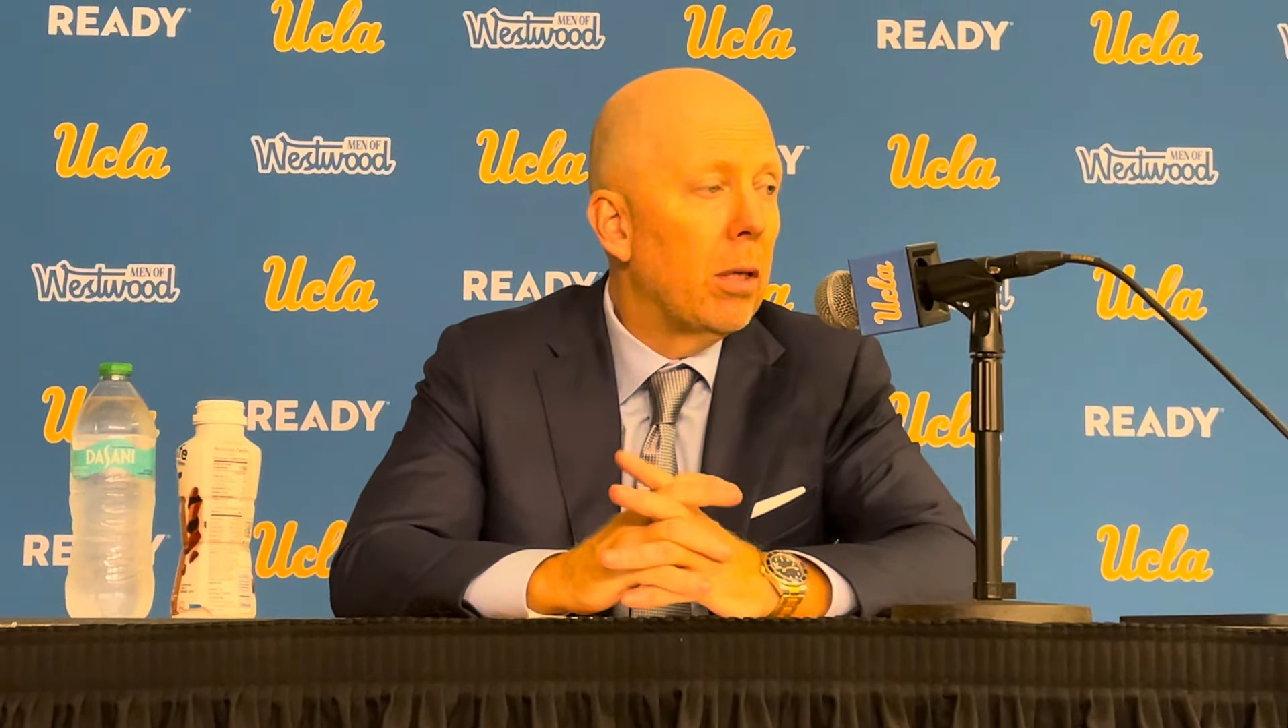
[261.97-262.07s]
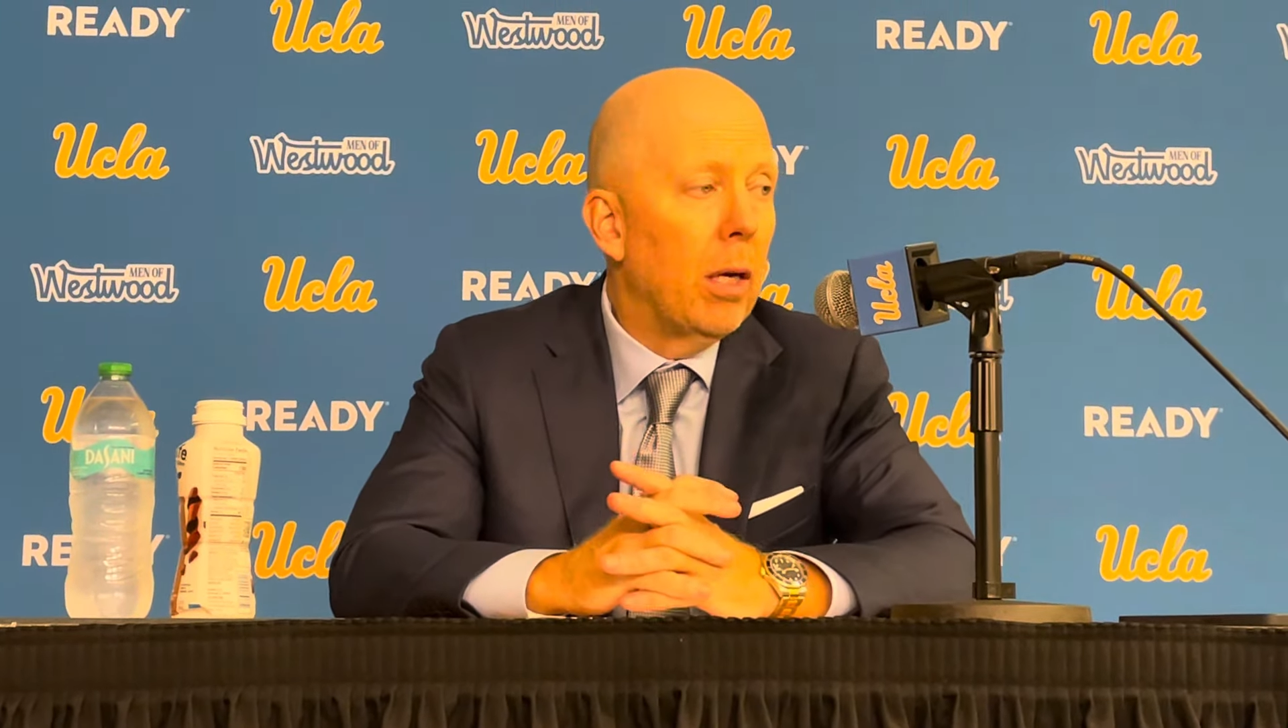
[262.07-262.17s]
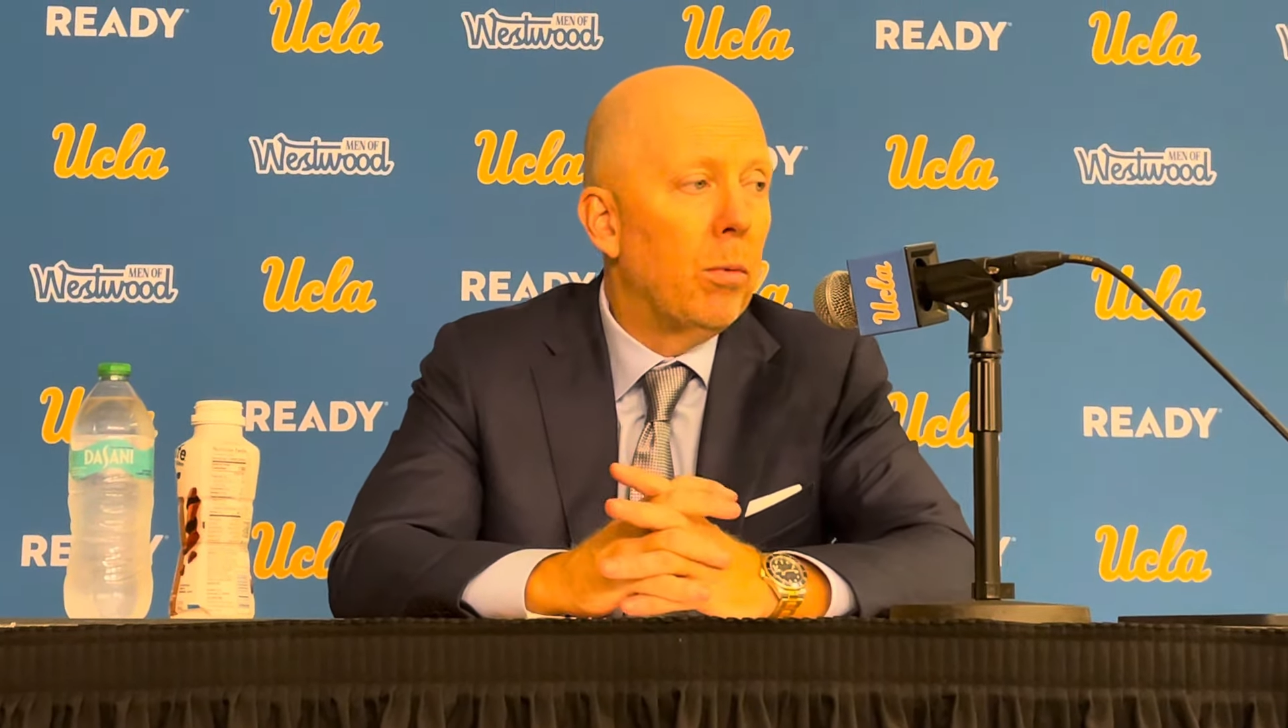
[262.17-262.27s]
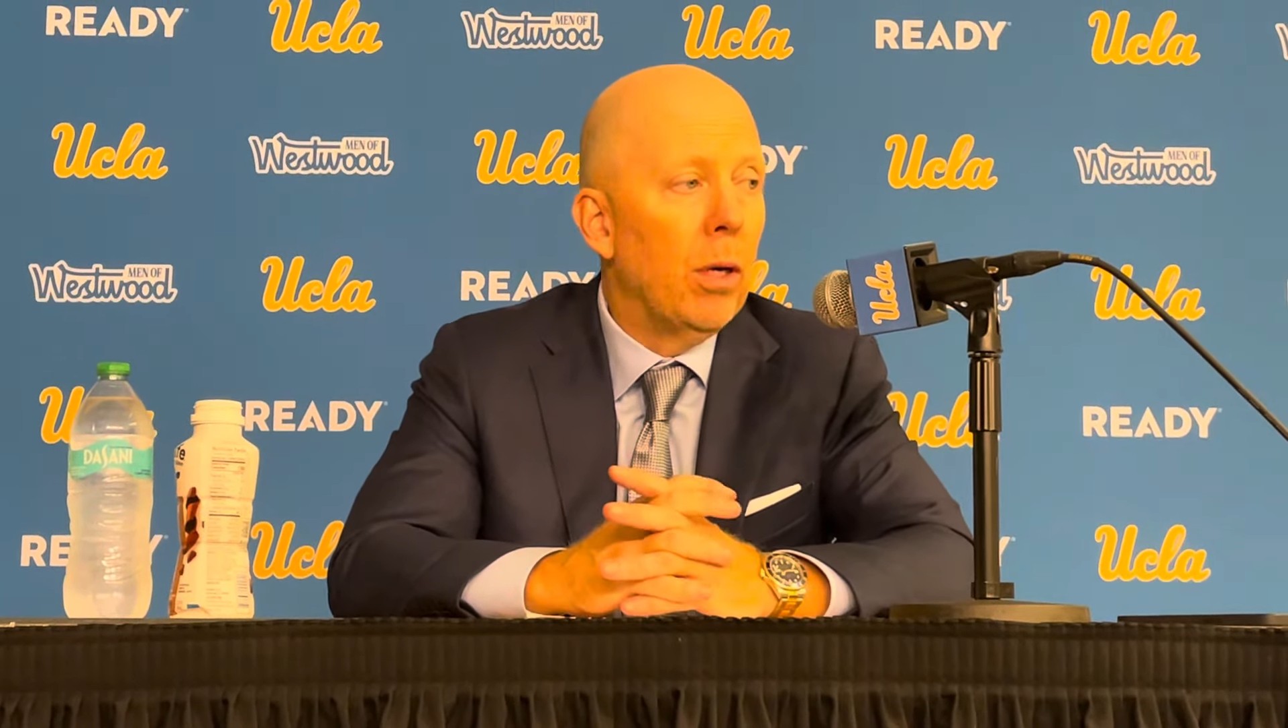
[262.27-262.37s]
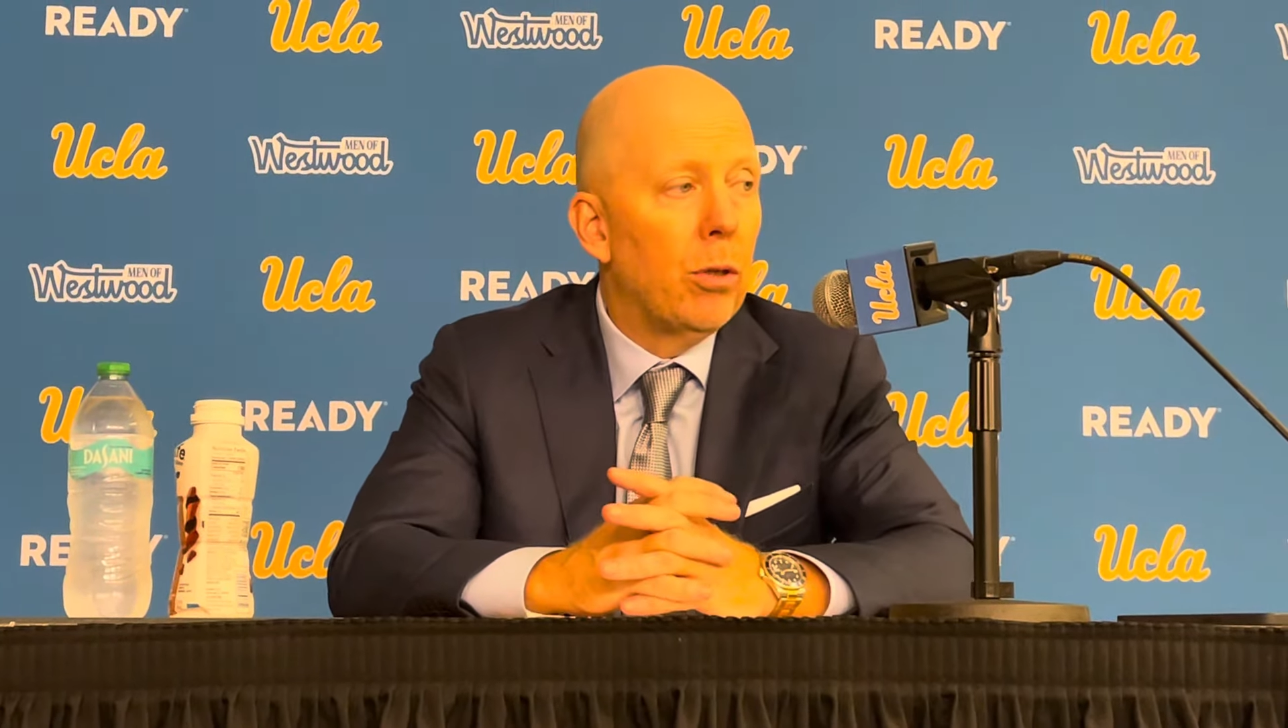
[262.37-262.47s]

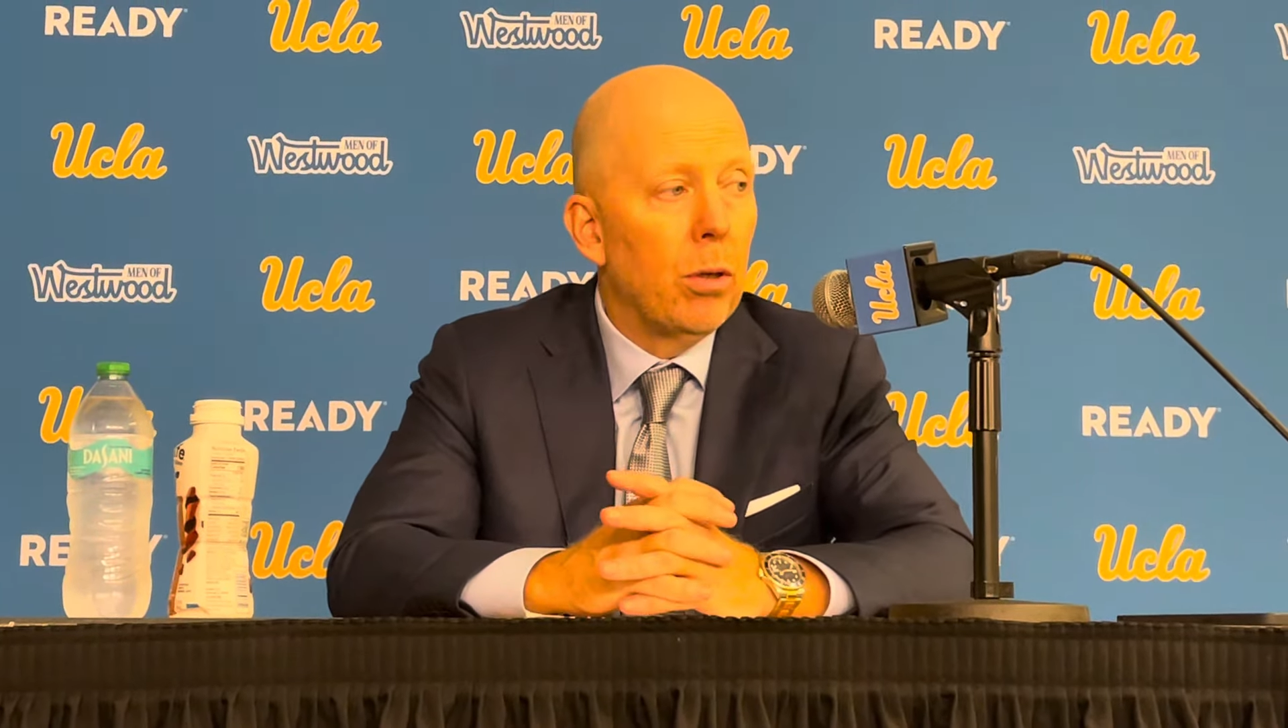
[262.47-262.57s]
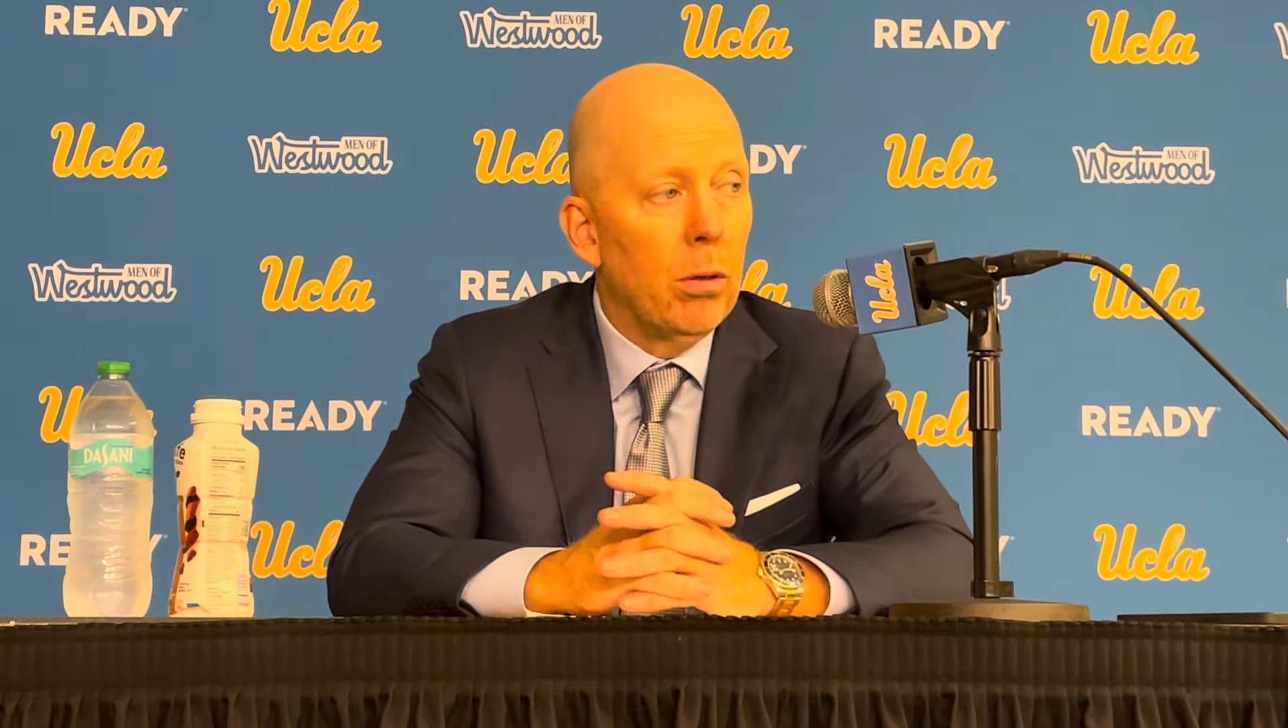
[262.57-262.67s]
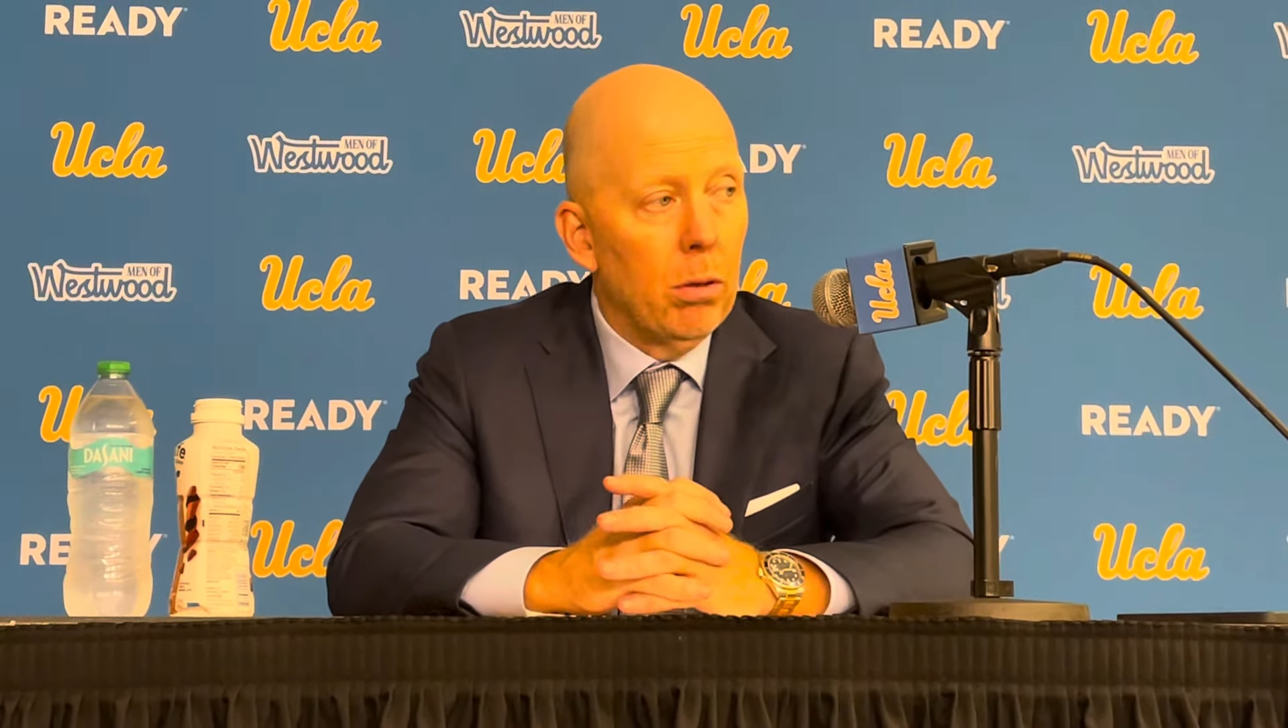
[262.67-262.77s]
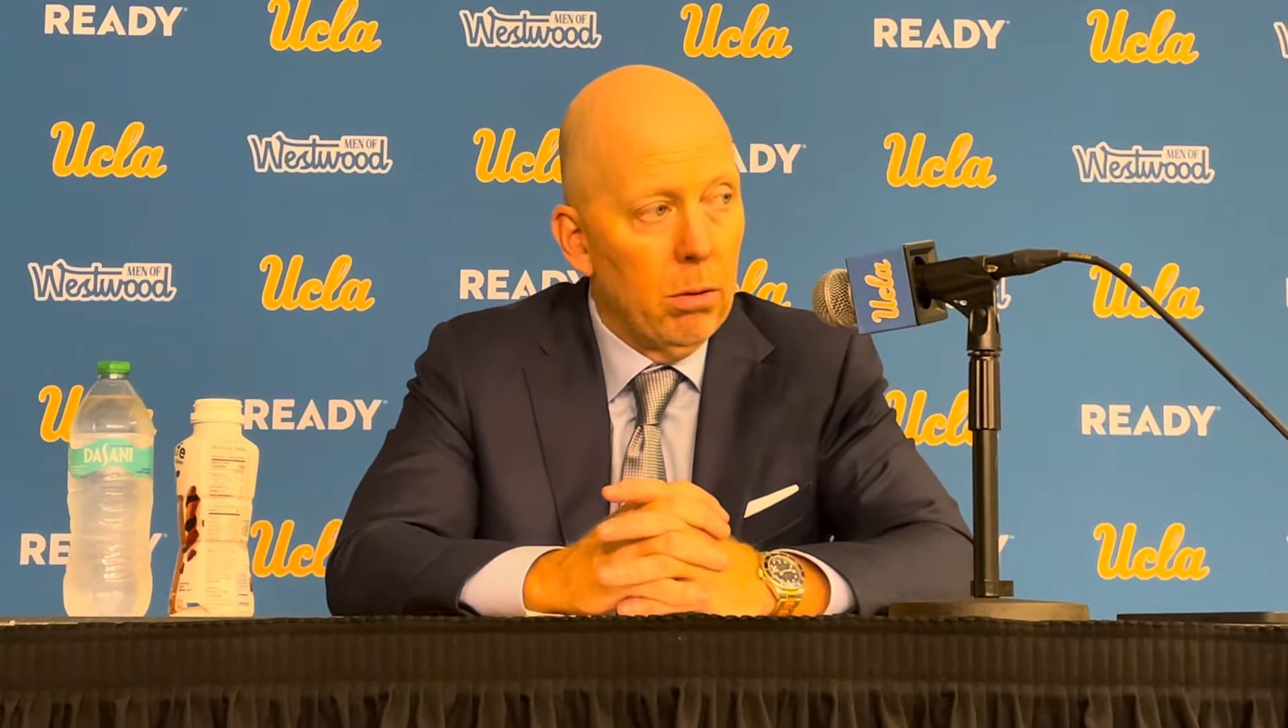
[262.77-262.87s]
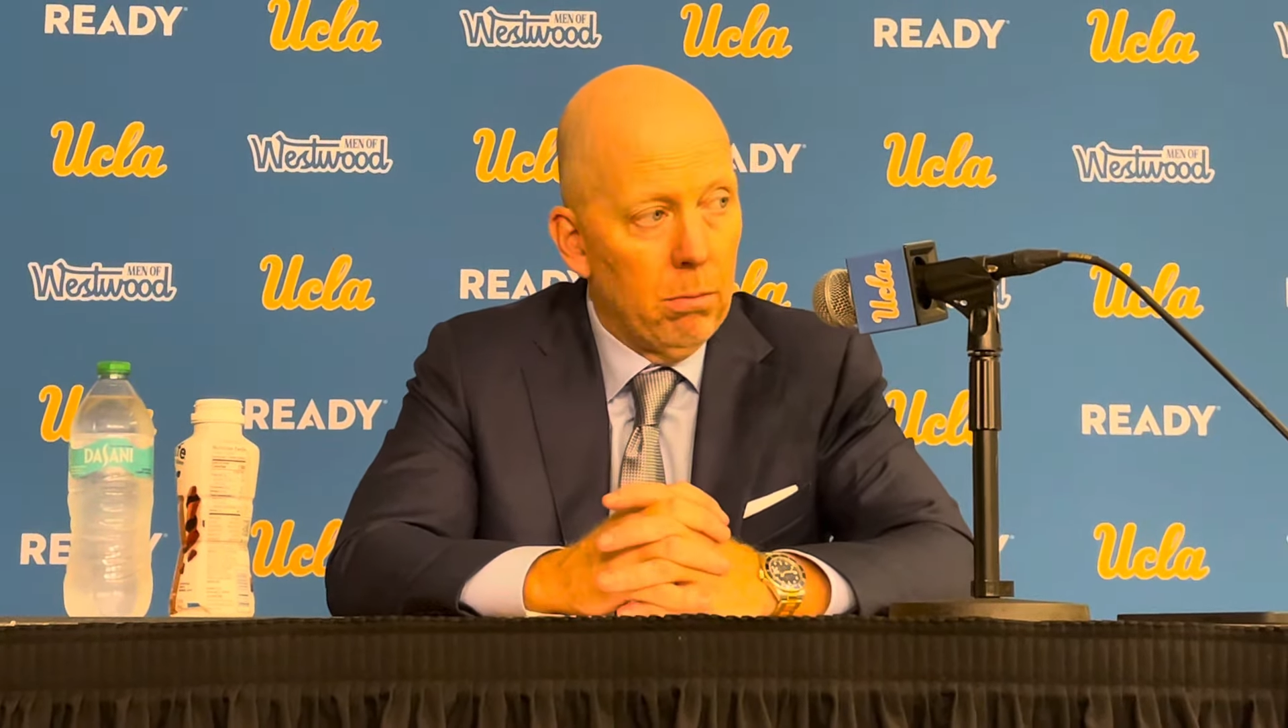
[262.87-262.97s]
I'd redshirt.